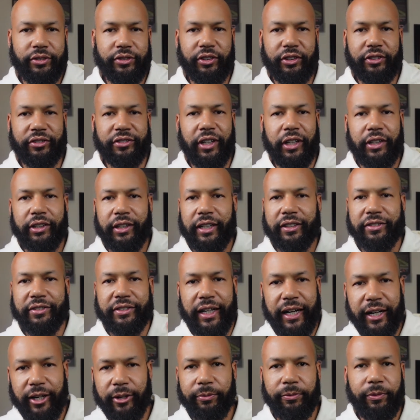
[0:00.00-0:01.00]
It's going to take that
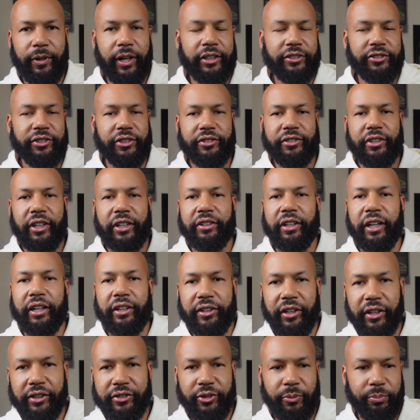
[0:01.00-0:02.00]
sacrifice. It's going to take
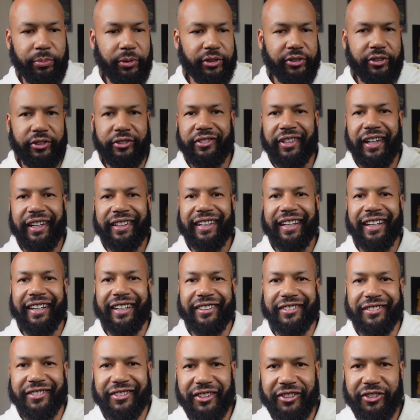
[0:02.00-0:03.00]
that discipline. It's going to take that
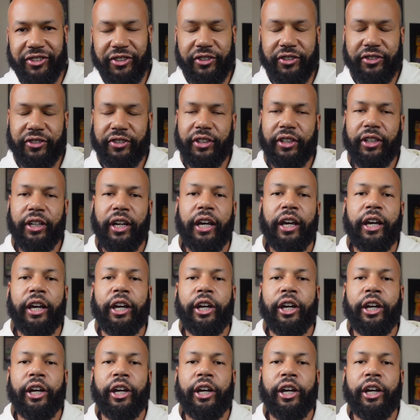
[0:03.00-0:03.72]
consistency.